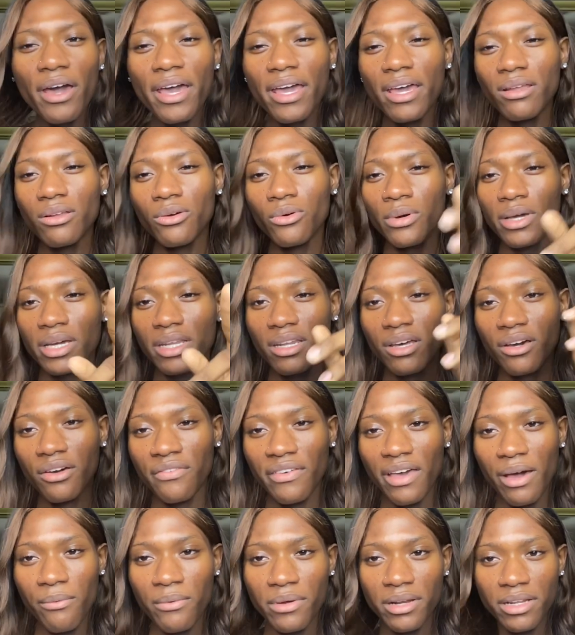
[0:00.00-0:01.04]
and quick note, if
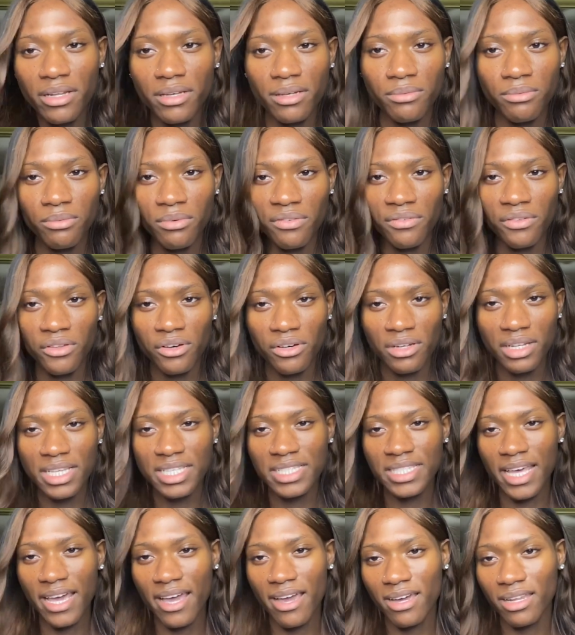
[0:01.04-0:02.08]
y'all want to review on
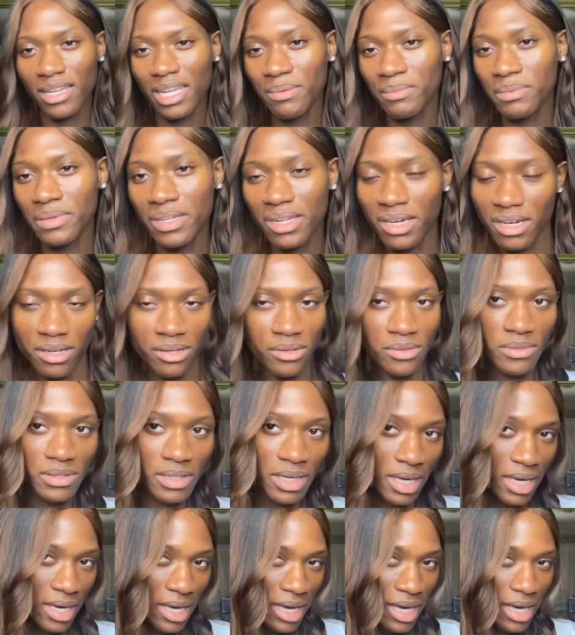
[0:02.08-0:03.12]
this hair, let me know.
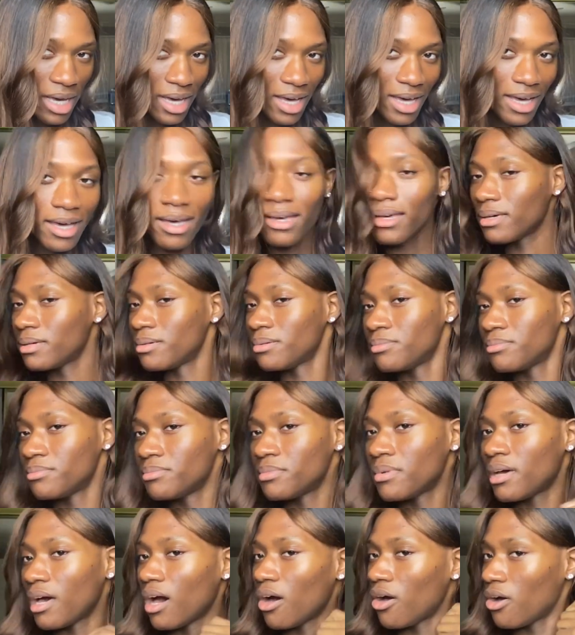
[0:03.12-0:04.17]

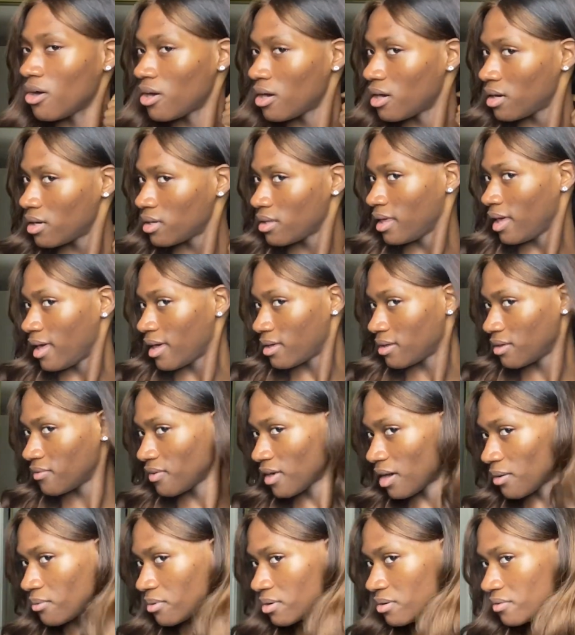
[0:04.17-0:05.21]
Um, or yeah, if
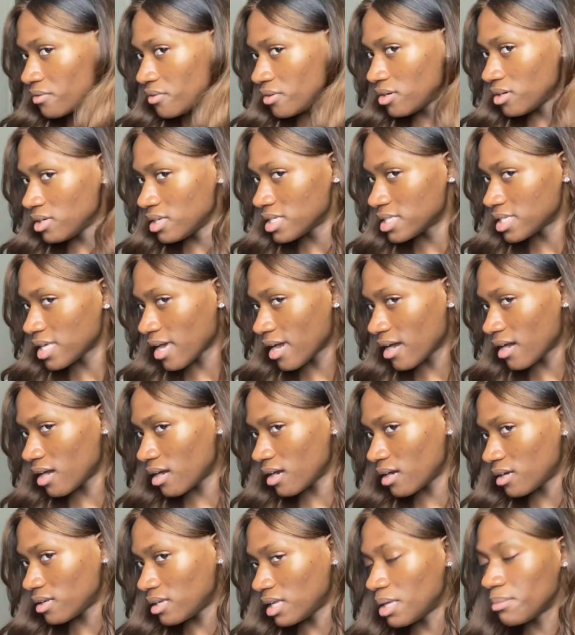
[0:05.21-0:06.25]
y'all want to view on his
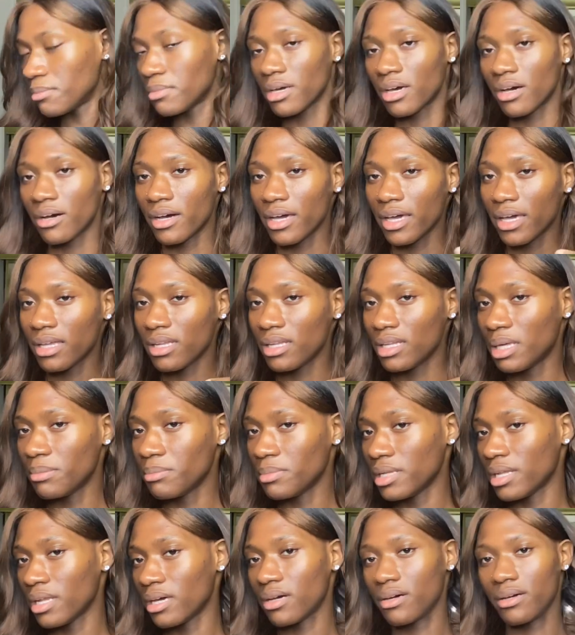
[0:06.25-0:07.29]
hair, let me go ahead, let
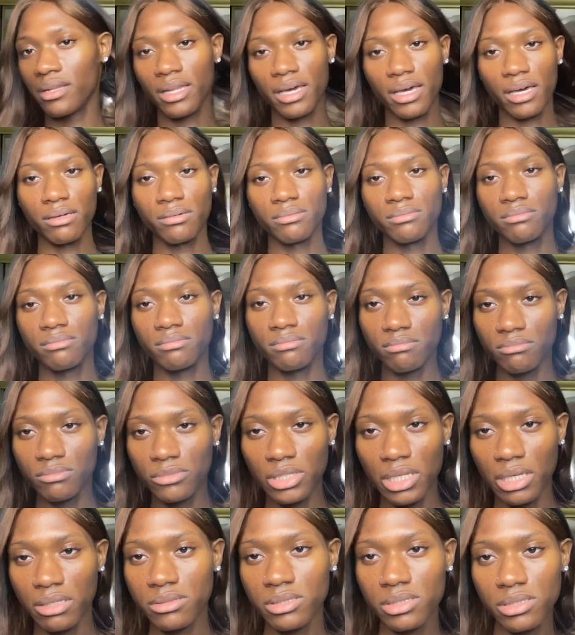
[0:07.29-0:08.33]
me know now. You
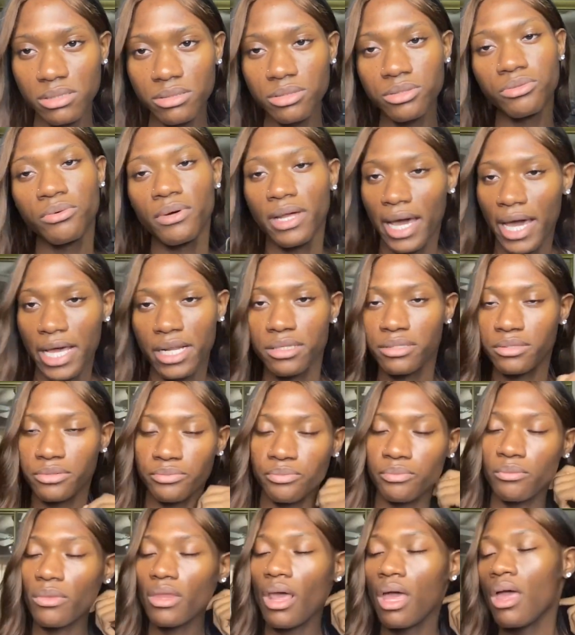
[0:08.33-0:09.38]
know, do what I gotta do.
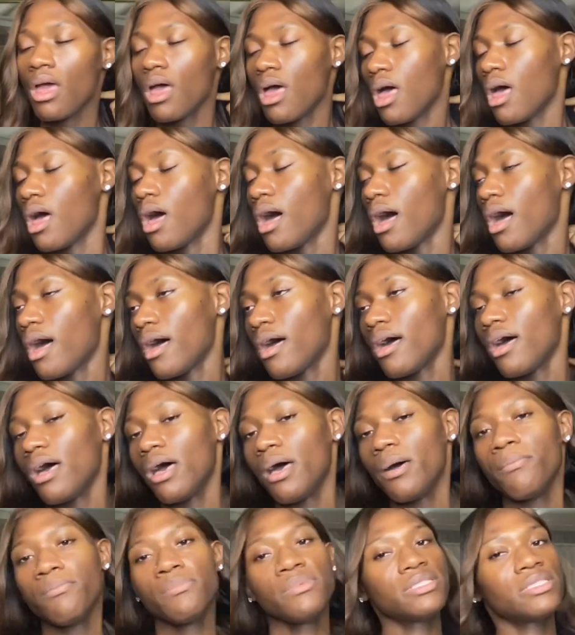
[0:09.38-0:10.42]

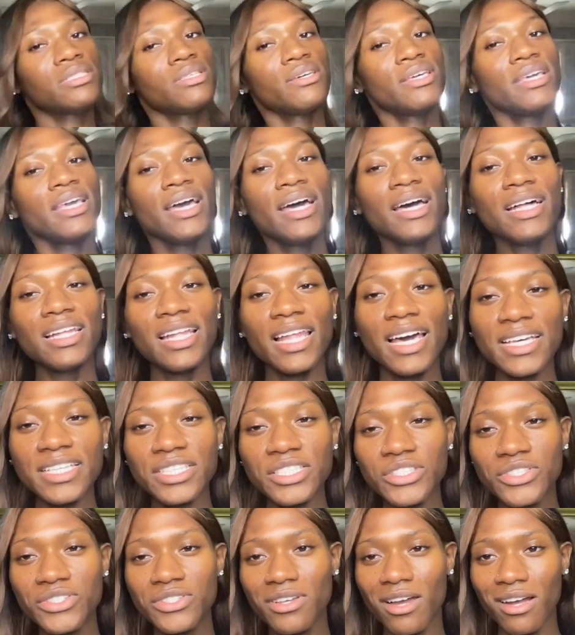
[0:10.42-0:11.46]
Um, so yeah,
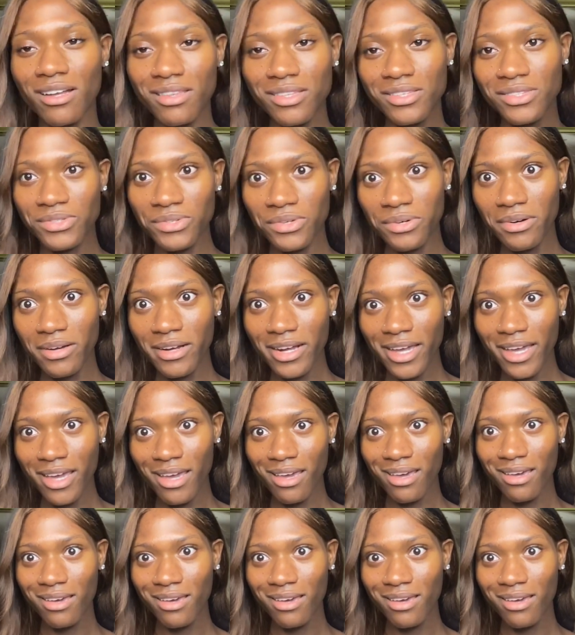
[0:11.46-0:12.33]
let's start the story.